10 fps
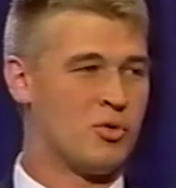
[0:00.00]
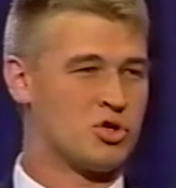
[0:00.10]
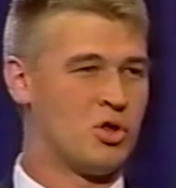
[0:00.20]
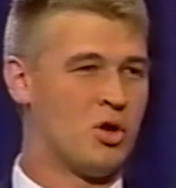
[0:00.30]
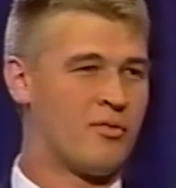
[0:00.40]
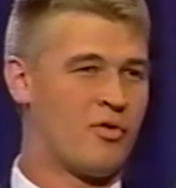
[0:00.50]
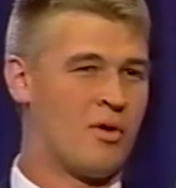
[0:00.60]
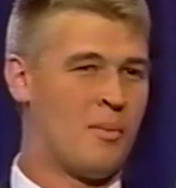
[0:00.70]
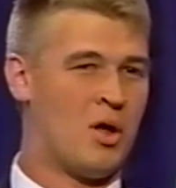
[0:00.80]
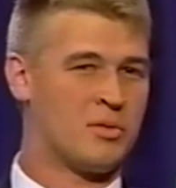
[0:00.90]
people should look
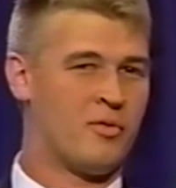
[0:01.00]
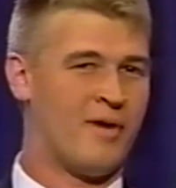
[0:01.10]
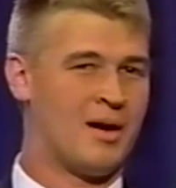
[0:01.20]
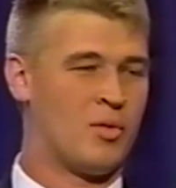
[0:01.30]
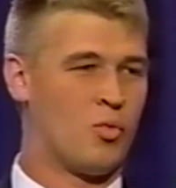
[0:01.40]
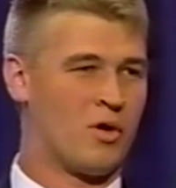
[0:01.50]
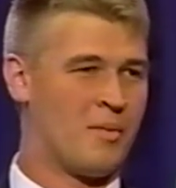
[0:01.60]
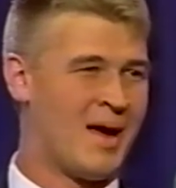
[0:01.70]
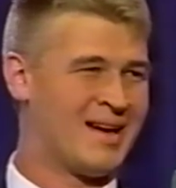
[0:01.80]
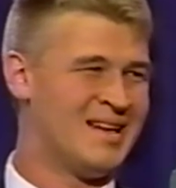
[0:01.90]
for a multiple vitamin where
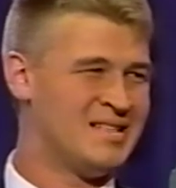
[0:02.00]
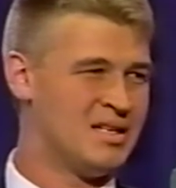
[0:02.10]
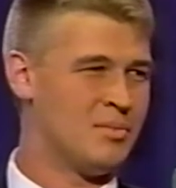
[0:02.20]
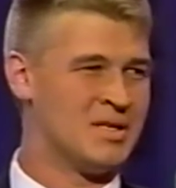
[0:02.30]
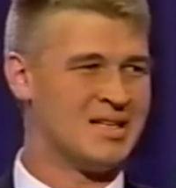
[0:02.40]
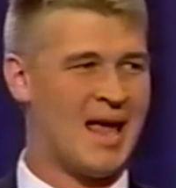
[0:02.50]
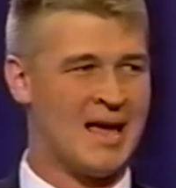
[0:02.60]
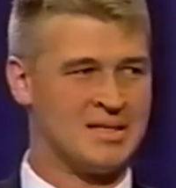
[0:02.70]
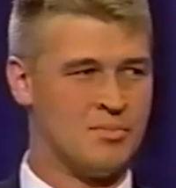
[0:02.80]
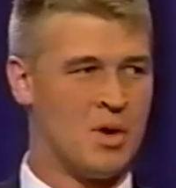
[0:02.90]
the magnesium is
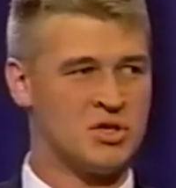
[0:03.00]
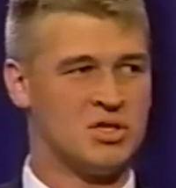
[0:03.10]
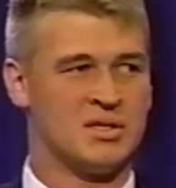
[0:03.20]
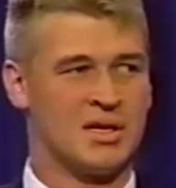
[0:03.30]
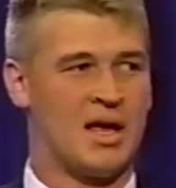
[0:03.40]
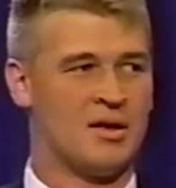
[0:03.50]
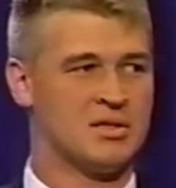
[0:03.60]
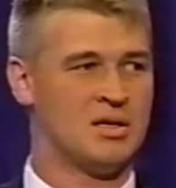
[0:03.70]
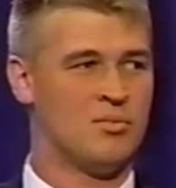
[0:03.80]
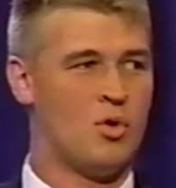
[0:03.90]
as much as the
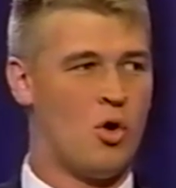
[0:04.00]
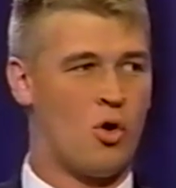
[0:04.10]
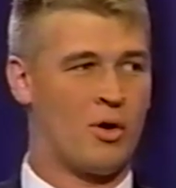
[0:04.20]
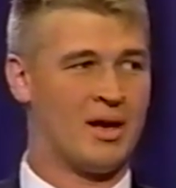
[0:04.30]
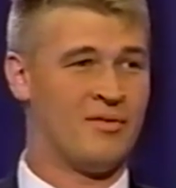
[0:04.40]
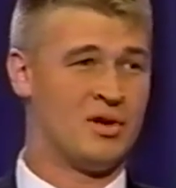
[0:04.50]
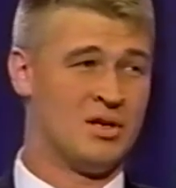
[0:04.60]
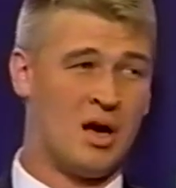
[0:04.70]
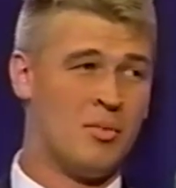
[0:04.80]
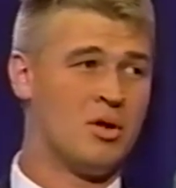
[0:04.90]
calcium or
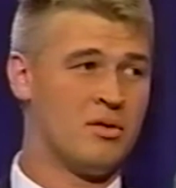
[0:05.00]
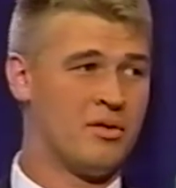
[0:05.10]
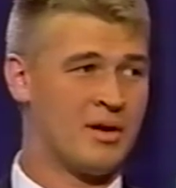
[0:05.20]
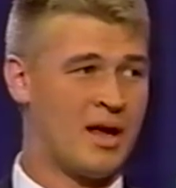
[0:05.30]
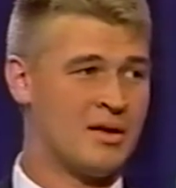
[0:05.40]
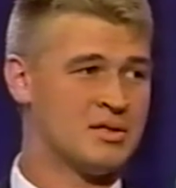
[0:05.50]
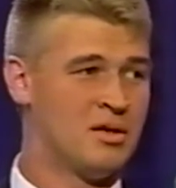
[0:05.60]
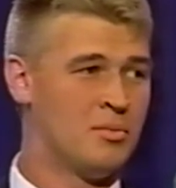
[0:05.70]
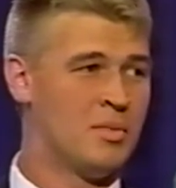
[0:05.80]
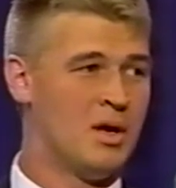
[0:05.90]
even double the
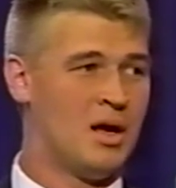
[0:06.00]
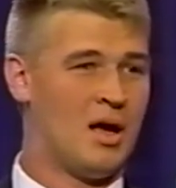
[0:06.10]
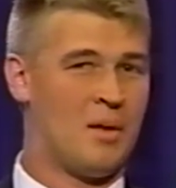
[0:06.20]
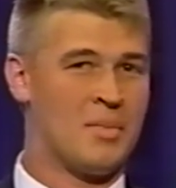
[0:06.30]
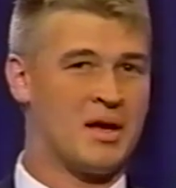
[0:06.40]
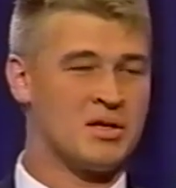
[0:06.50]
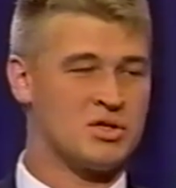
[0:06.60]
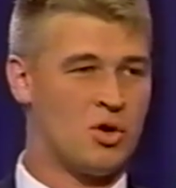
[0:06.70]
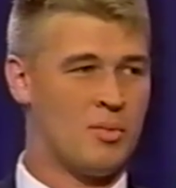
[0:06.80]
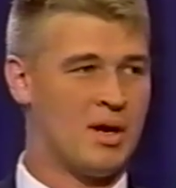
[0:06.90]
calcium,
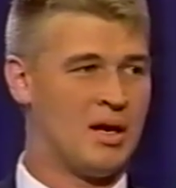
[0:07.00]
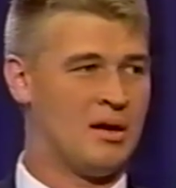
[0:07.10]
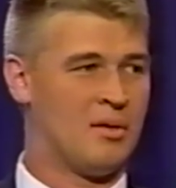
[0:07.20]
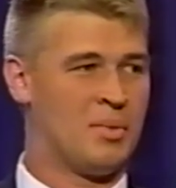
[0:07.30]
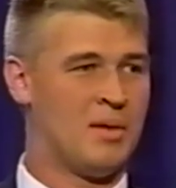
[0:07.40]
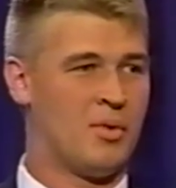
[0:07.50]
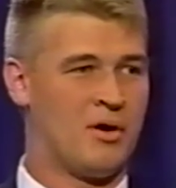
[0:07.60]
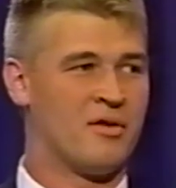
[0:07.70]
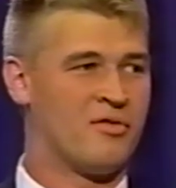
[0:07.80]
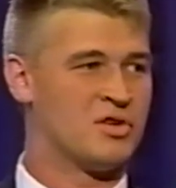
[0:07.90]
because so many
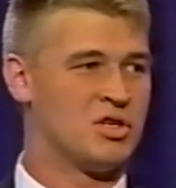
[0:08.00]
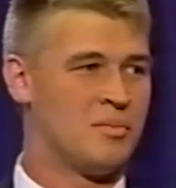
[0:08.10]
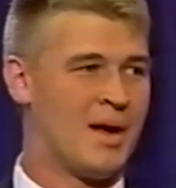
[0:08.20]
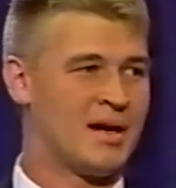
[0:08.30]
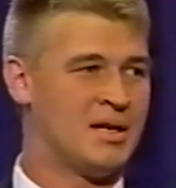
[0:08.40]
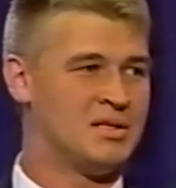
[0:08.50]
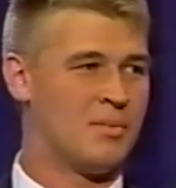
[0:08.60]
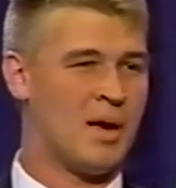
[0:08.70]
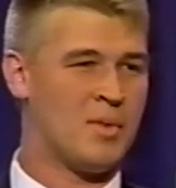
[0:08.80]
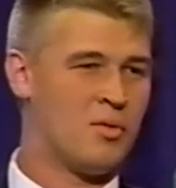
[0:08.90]
people are deficient in
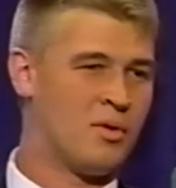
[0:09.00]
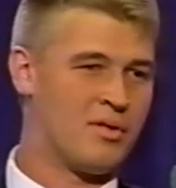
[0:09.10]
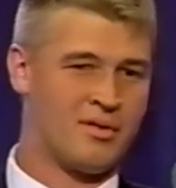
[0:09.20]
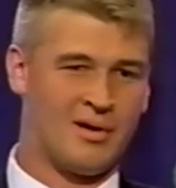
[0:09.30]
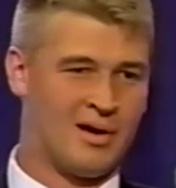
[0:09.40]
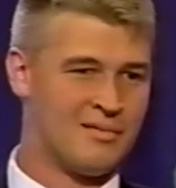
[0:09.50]
magnesium. I meet with